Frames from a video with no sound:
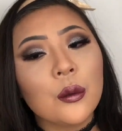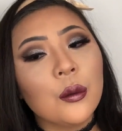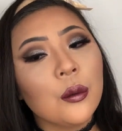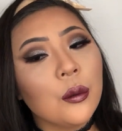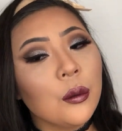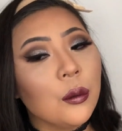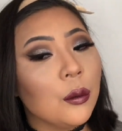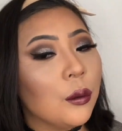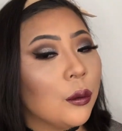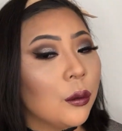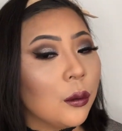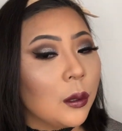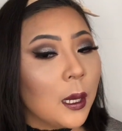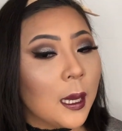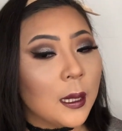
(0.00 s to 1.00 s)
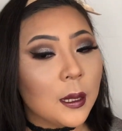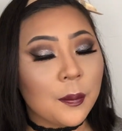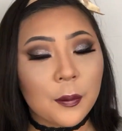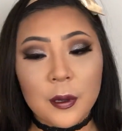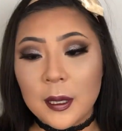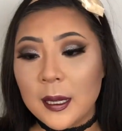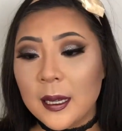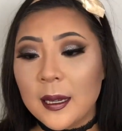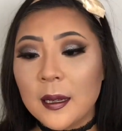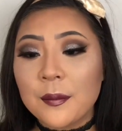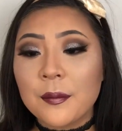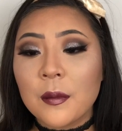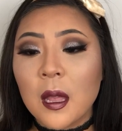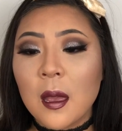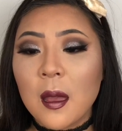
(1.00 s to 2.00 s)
Ooh, that's pretty.